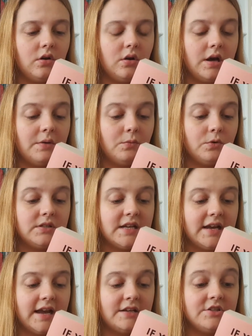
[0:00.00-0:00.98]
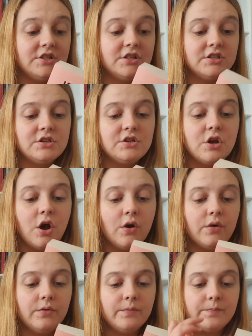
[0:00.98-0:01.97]
and what decade she doesn't
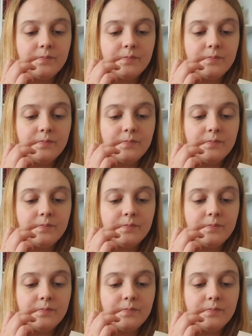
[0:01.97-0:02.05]
know.